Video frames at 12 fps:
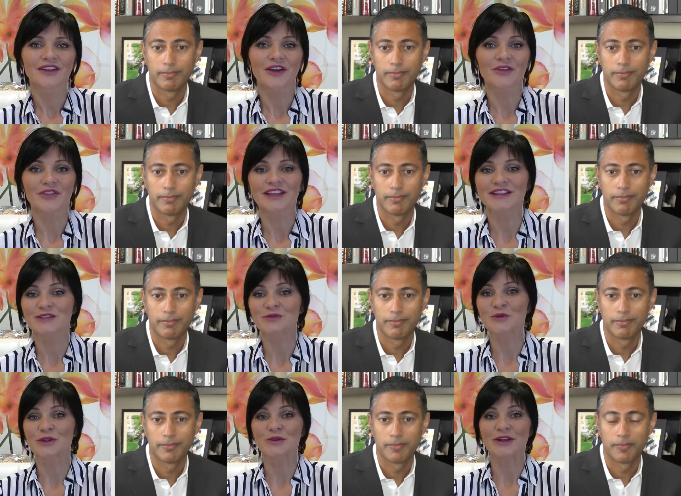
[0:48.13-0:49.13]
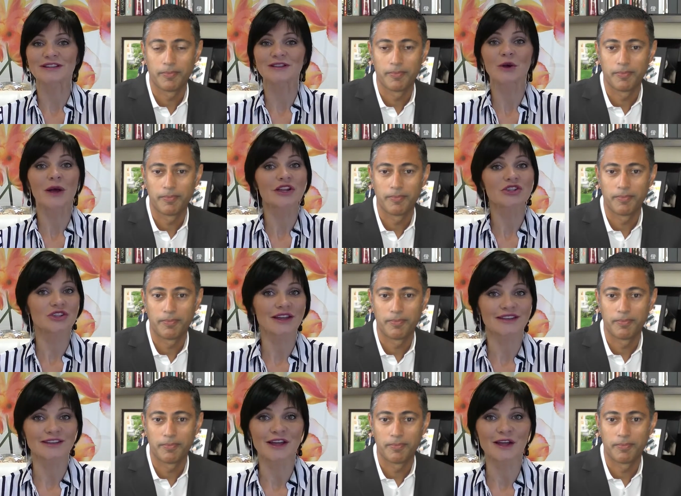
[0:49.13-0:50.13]
Speaker 1: Oh, that is really great to know. Actually,
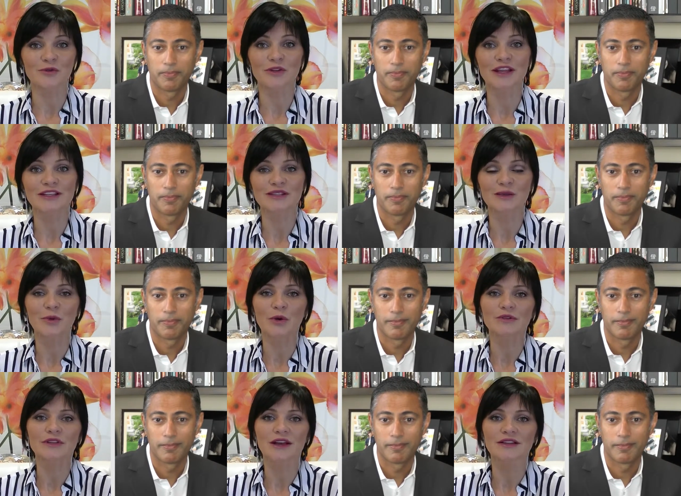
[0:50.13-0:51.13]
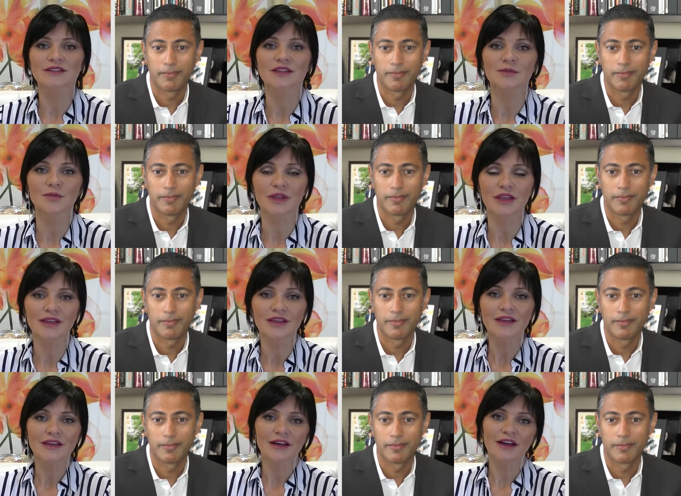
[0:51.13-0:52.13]
I did not realize the Botox can be
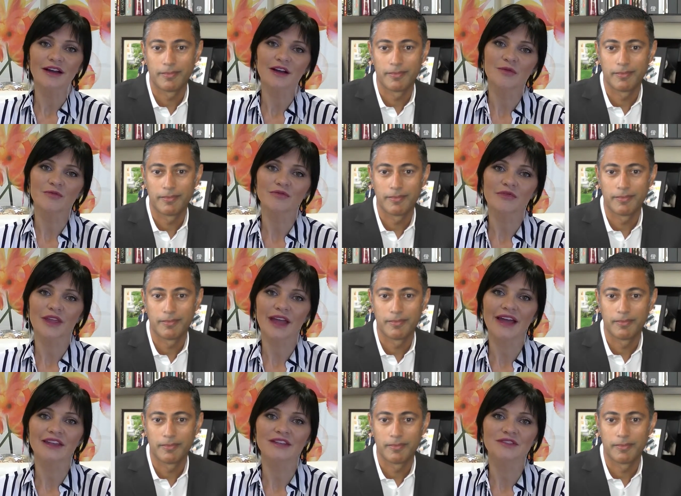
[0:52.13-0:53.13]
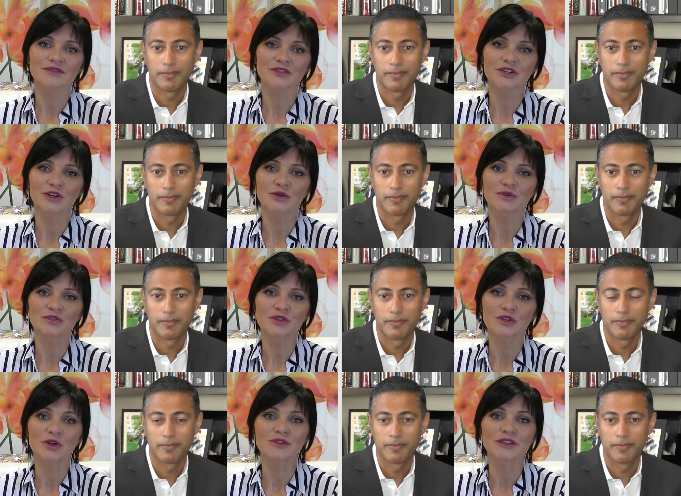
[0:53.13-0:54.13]
um, added, you know, to
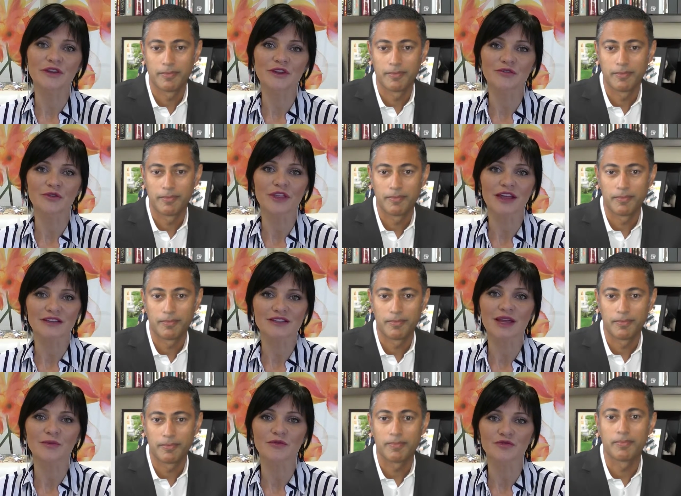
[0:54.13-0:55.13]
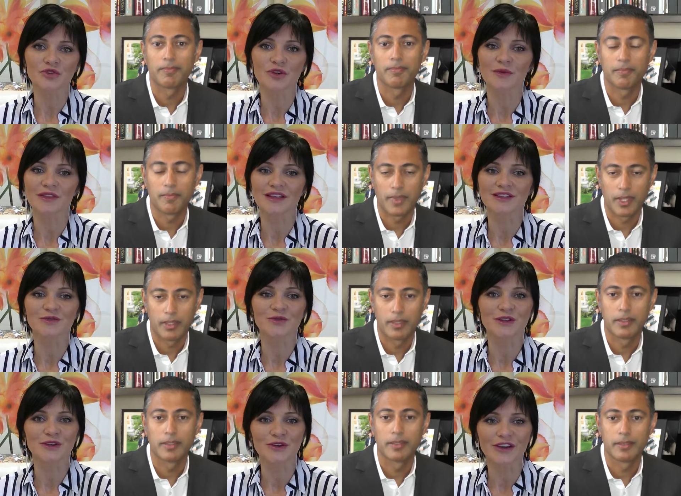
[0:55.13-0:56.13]
the nose area for that type of treatment. That's
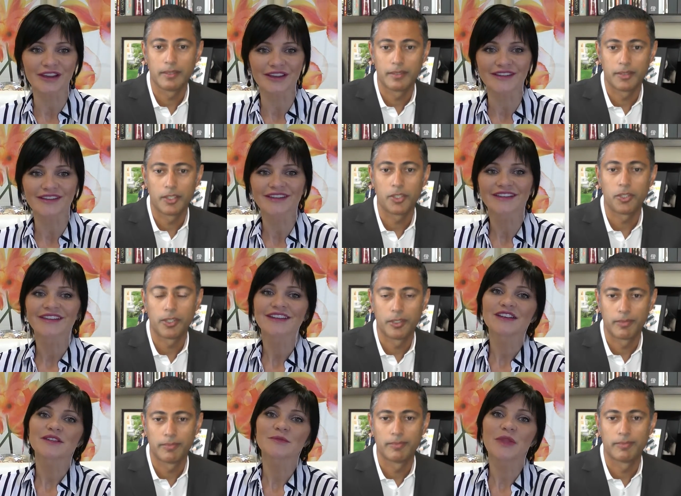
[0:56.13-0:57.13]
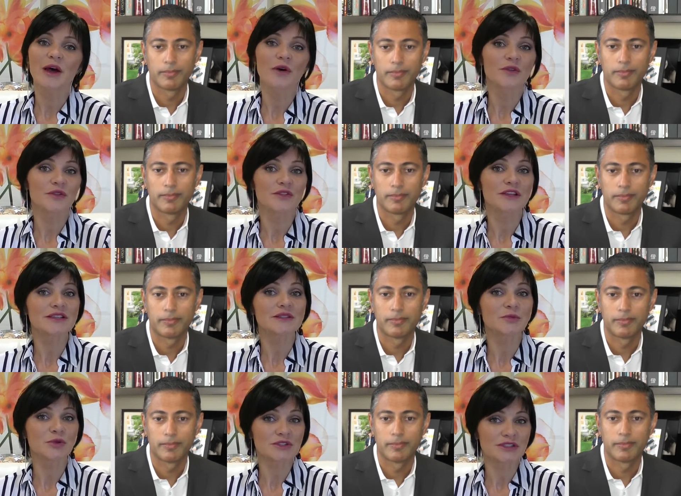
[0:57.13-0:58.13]
really great. Now, these
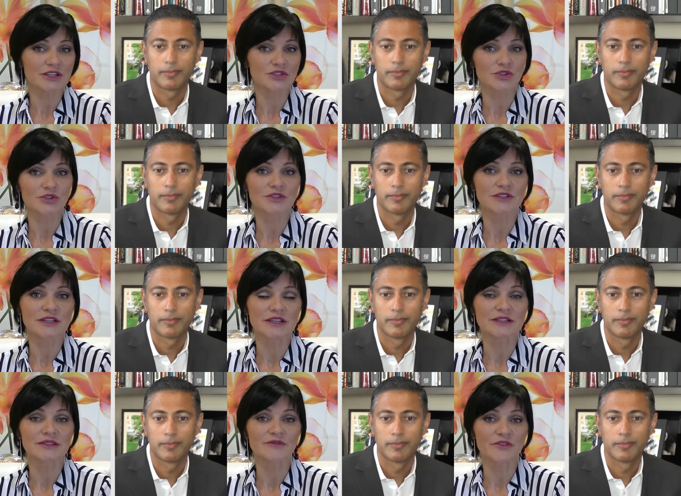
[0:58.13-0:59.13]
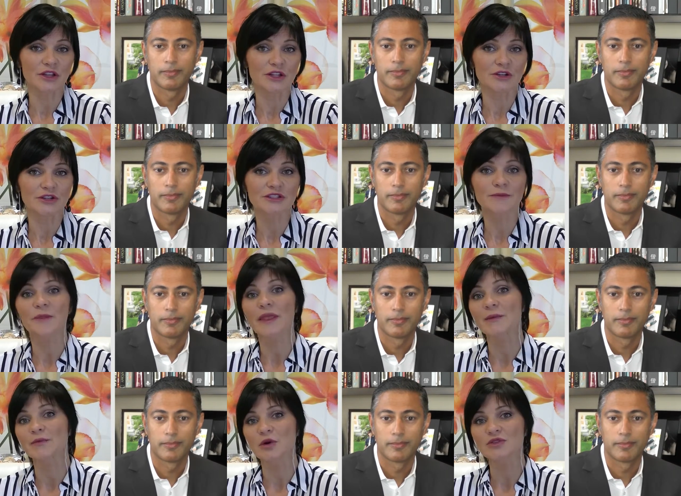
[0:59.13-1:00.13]
procedures, these fillers
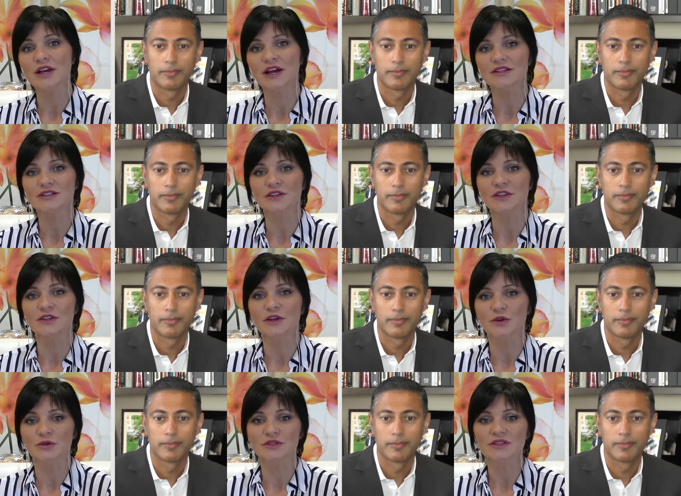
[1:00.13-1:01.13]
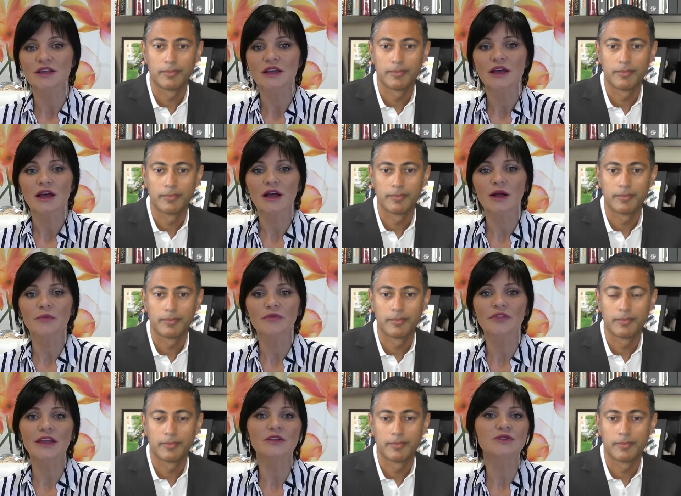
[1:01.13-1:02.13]
and Botox to the nose, um,
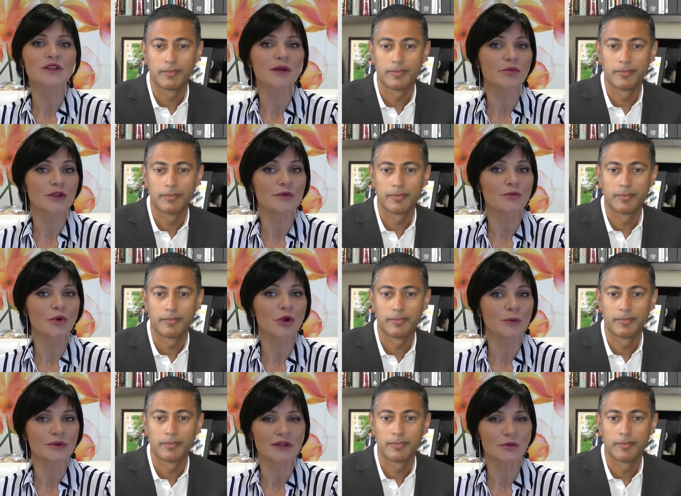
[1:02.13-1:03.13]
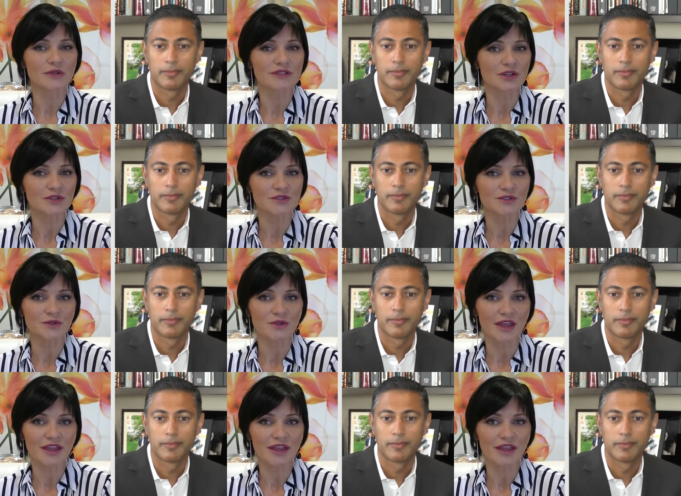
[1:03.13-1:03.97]
they do not bring permanent results, do